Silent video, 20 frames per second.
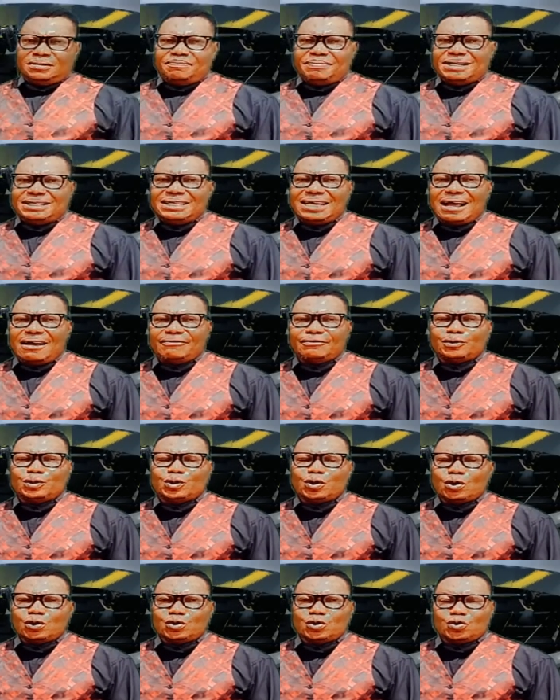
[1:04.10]
person have
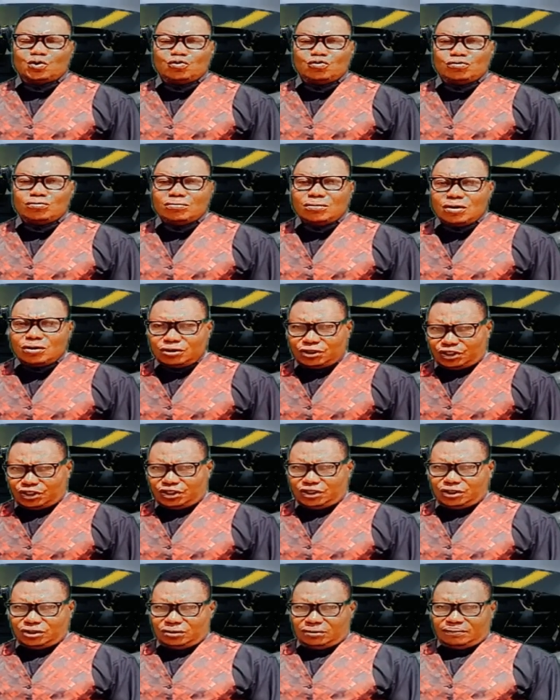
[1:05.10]
talked too
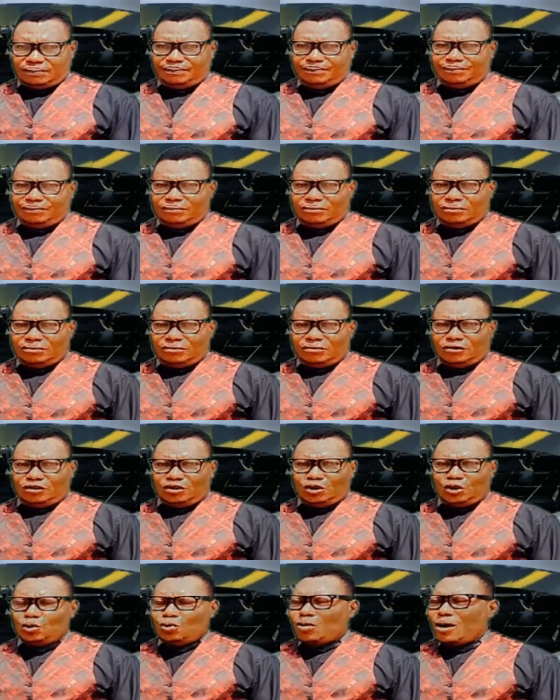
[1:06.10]
much.
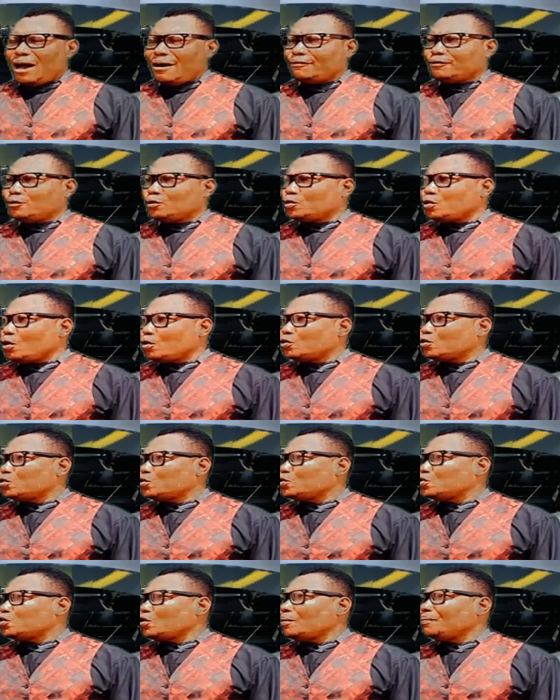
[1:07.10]
You have talked
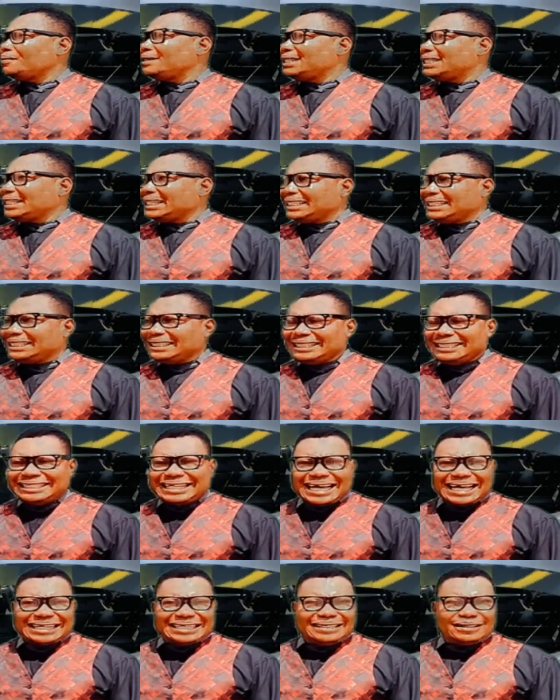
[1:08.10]
something
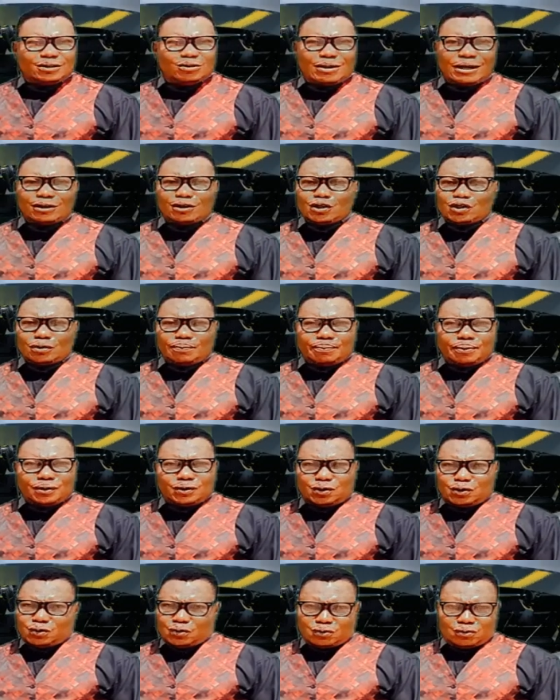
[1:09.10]
that you are not
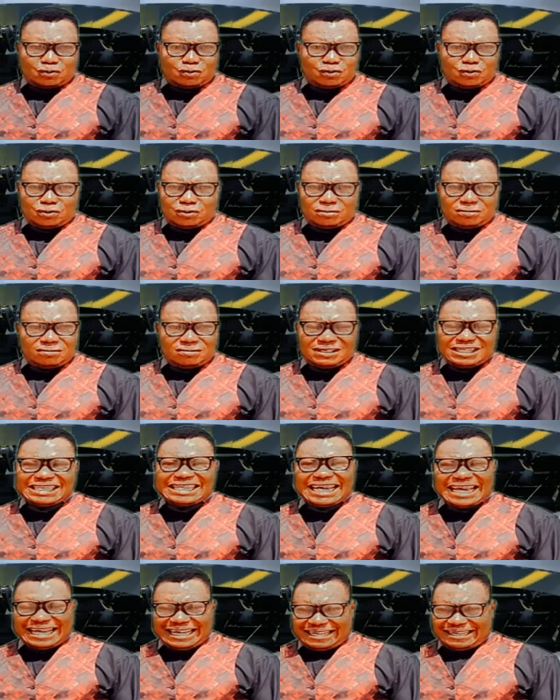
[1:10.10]
supposed to
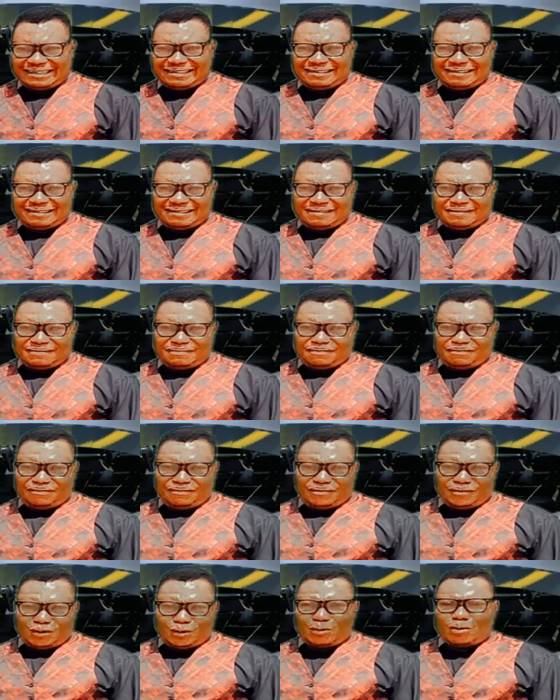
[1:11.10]
say
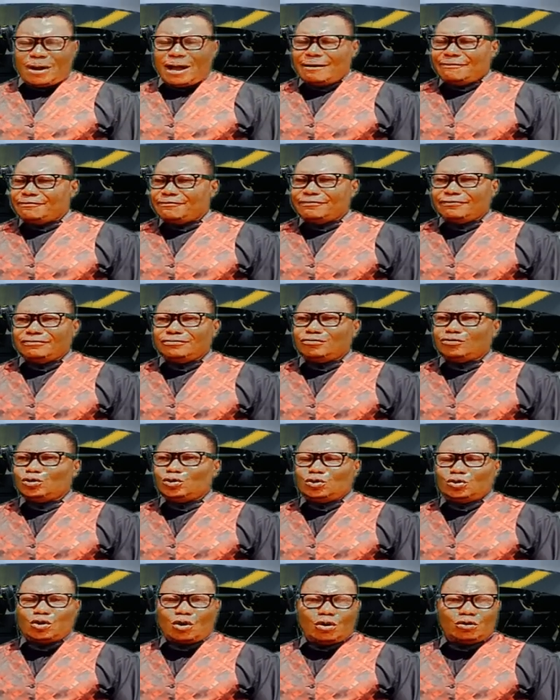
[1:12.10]
you have
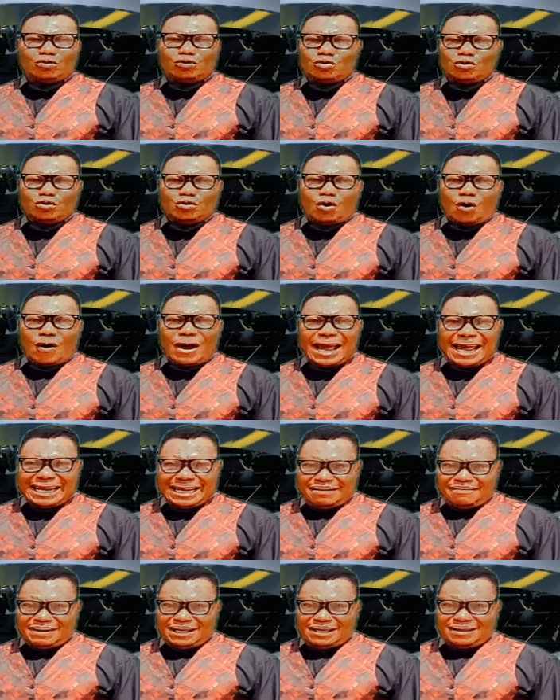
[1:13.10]
talked to your
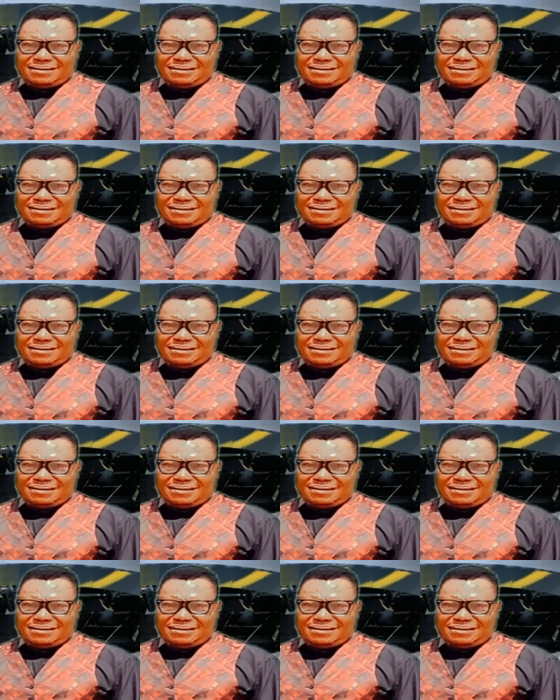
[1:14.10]
enemy